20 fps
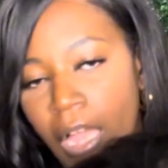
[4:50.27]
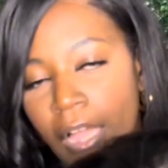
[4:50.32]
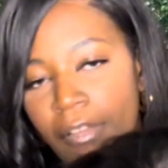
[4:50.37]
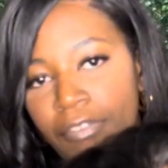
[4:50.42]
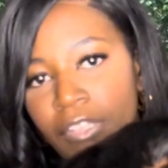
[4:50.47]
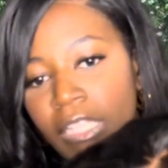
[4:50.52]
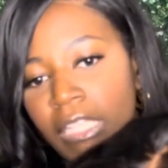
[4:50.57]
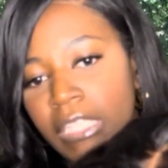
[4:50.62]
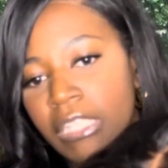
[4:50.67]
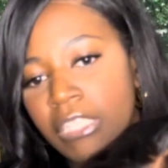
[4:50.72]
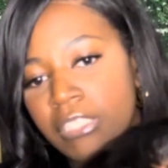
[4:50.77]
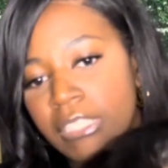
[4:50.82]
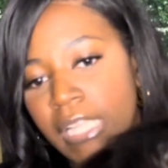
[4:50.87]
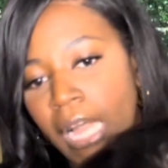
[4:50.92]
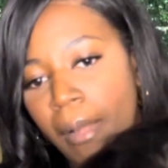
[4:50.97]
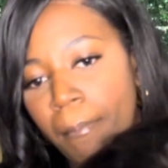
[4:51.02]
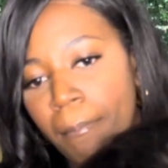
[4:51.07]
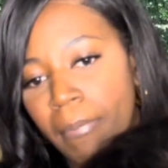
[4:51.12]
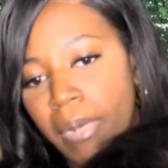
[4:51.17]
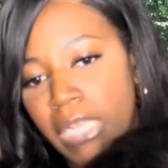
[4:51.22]
I feel like there's
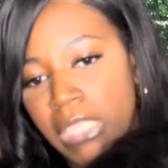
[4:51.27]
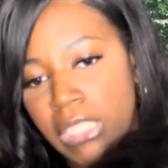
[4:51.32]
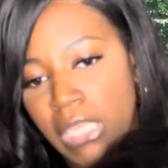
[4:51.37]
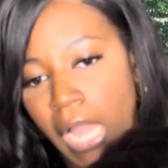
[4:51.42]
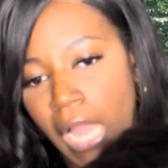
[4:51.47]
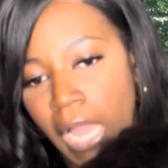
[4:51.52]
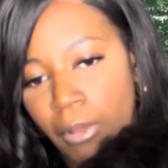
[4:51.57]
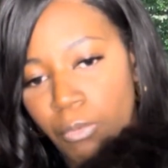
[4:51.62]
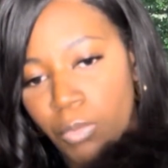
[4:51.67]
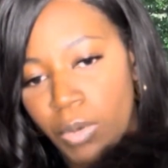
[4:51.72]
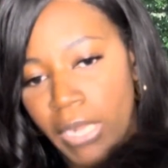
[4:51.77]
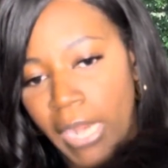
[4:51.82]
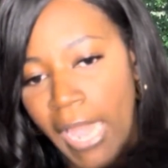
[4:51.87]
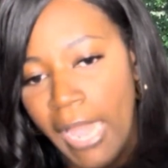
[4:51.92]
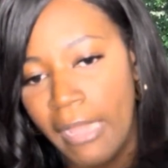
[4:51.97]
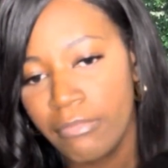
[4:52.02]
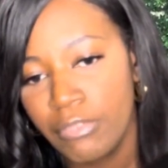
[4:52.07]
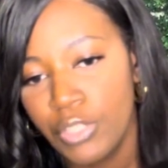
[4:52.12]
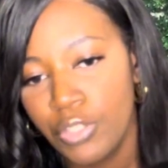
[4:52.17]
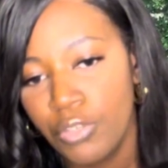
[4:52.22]
not much I would
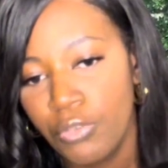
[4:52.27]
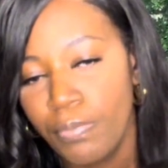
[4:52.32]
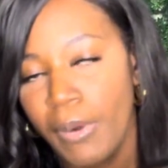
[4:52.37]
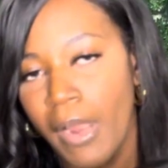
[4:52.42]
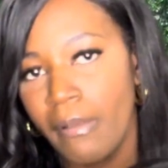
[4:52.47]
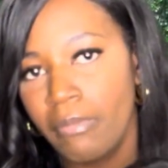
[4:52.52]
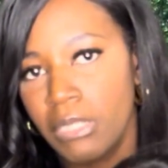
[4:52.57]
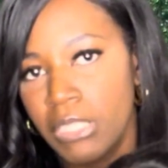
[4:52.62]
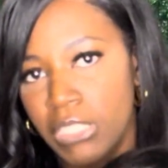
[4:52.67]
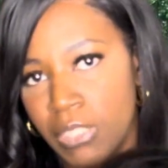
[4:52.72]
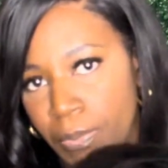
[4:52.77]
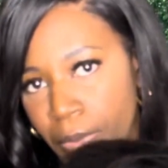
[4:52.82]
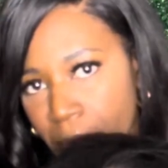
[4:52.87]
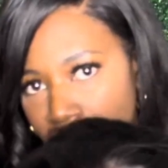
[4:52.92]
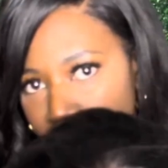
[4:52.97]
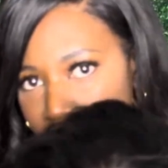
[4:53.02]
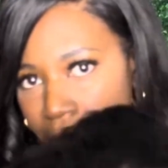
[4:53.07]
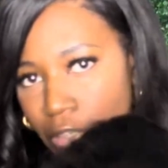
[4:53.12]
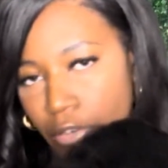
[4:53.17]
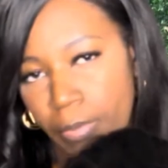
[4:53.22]
have to do, probably just put
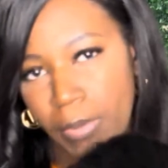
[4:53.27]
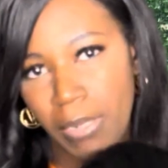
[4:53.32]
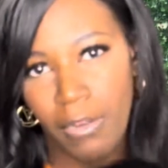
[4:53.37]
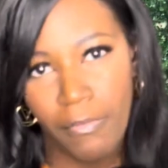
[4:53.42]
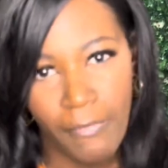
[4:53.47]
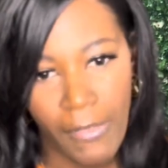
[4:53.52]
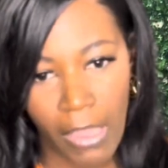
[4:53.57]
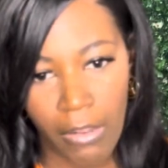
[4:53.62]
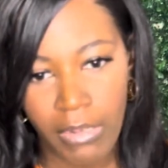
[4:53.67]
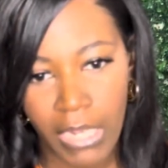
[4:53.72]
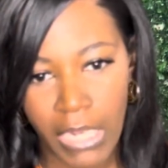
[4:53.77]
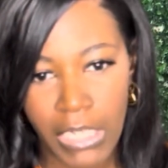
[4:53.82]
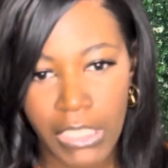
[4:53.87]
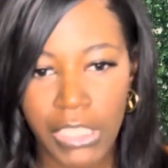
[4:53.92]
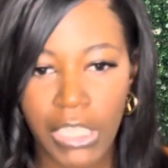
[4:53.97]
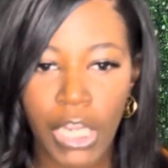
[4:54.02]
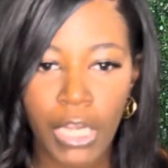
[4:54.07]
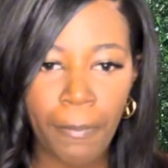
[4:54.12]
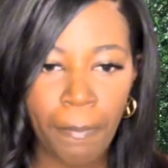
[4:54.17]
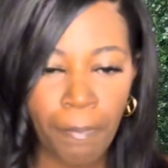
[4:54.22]
a little bit of
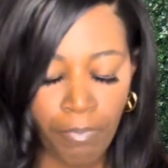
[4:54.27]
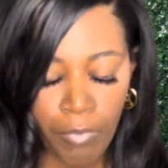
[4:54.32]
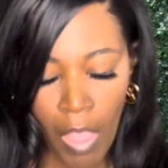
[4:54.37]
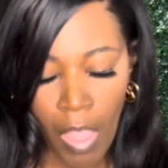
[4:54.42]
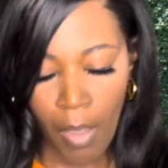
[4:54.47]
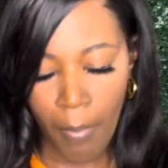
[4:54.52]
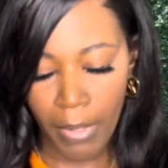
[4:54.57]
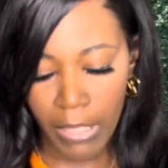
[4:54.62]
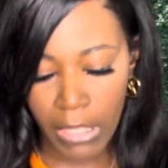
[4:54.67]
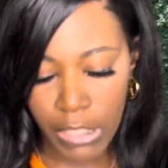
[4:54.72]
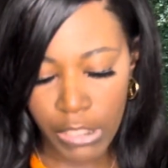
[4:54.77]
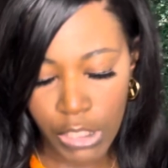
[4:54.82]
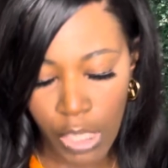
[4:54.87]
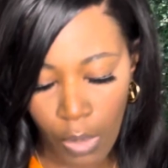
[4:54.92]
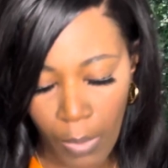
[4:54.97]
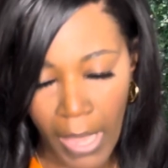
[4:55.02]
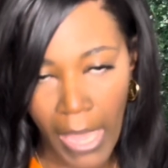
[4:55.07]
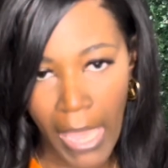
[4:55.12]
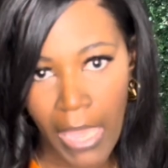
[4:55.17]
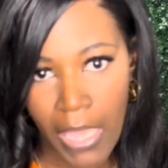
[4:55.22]
foundation, but let's
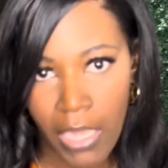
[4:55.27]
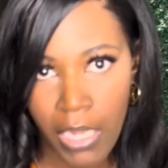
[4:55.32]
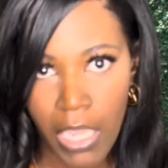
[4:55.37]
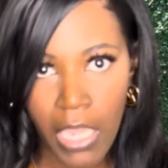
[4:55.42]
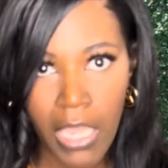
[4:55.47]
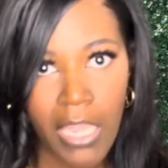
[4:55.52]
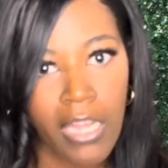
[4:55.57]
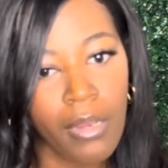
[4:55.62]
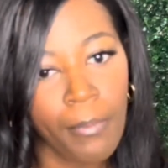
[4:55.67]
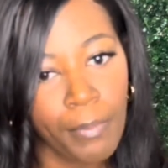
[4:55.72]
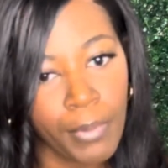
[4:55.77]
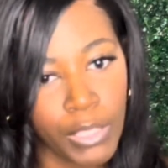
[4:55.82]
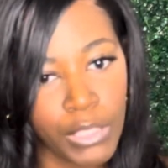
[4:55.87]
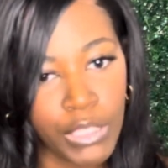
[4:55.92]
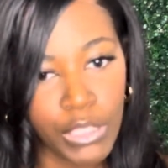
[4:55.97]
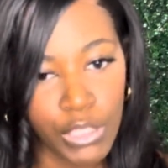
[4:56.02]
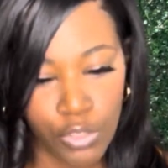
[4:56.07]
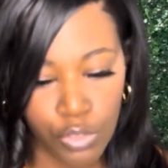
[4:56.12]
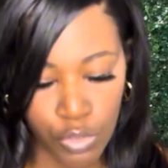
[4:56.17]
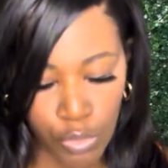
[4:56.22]
go ahead and
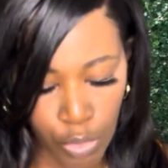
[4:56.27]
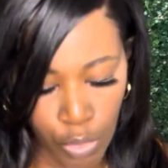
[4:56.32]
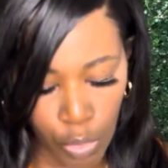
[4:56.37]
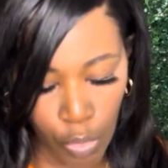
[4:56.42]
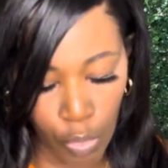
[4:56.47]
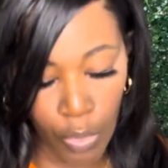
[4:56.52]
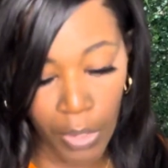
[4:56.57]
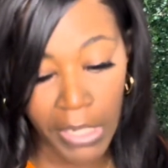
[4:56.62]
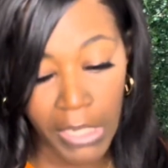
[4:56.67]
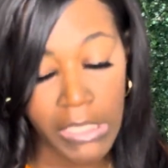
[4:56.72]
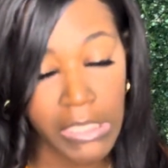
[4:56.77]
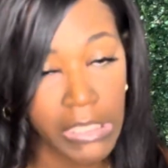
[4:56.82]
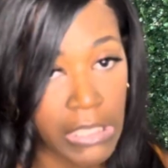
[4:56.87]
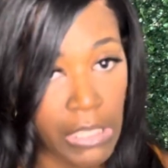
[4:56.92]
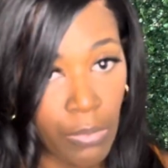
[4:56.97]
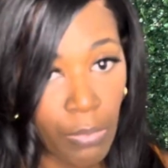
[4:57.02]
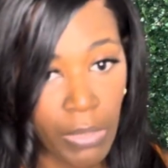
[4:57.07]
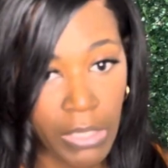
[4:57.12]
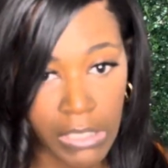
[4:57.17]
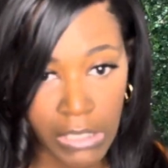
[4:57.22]
put this unit on and
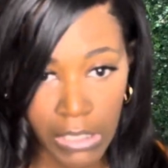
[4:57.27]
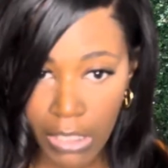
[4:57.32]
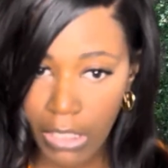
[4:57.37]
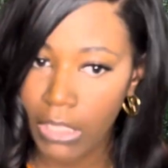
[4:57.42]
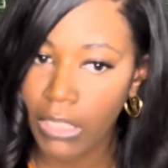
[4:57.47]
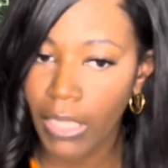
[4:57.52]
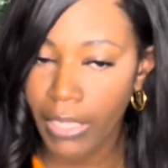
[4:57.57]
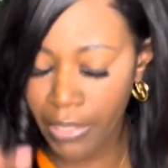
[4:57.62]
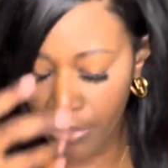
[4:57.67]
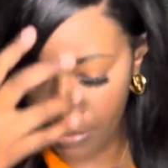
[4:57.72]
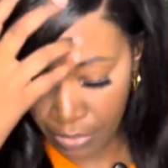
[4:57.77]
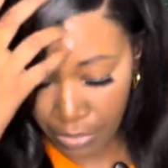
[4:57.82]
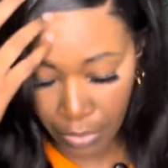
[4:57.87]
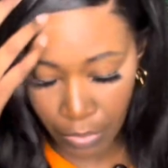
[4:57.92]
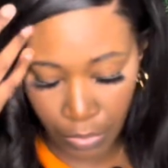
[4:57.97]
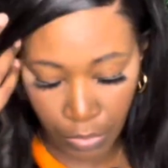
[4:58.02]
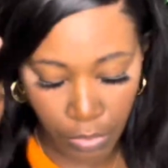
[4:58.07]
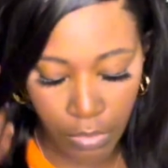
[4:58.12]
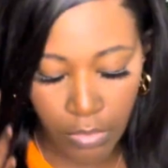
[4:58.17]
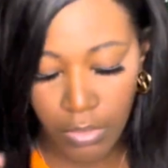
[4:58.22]
see what it's looking like.
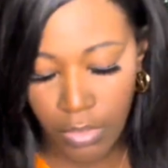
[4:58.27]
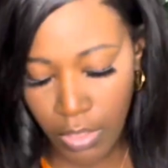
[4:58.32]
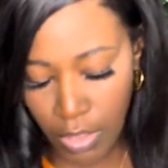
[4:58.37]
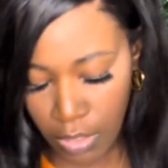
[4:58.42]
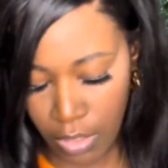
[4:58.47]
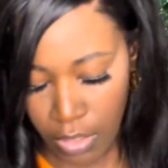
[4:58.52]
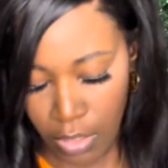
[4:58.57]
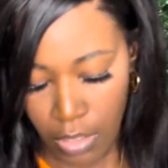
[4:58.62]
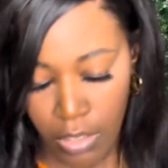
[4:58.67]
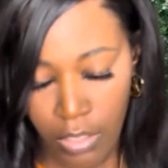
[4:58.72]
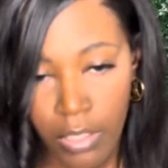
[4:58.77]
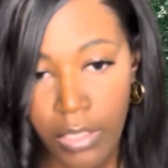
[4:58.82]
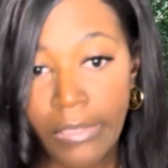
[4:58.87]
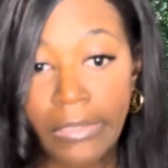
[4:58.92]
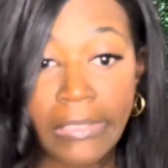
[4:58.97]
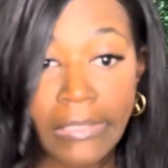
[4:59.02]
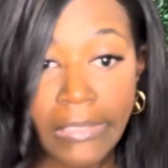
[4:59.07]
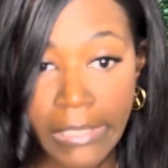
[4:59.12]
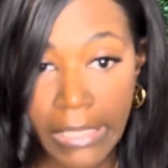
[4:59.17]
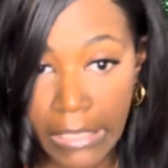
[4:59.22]
So
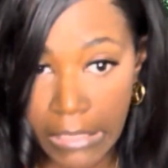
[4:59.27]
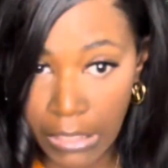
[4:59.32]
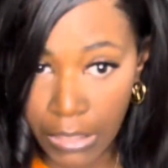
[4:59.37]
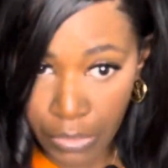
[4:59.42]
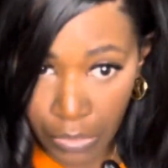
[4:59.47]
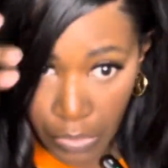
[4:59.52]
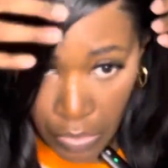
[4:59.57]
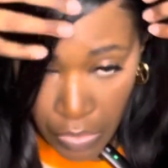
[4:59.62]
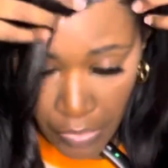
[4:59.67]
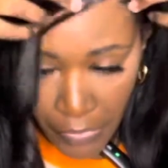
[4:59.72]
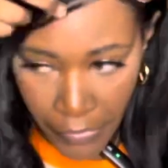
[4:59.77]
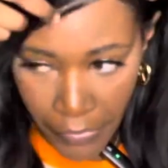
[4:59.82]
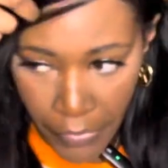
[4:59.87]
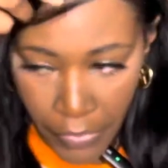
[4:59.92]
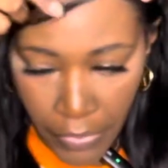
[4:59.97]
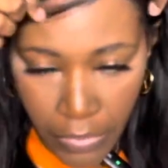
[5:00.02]
let's take this off.